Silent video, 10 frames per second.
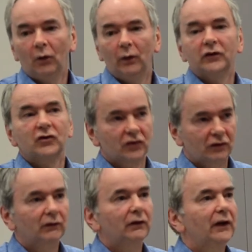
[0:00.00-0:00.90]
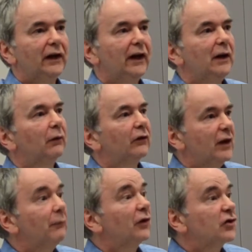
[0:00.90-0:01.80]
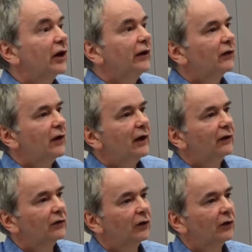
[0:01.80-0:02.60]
which enables them to change theirs.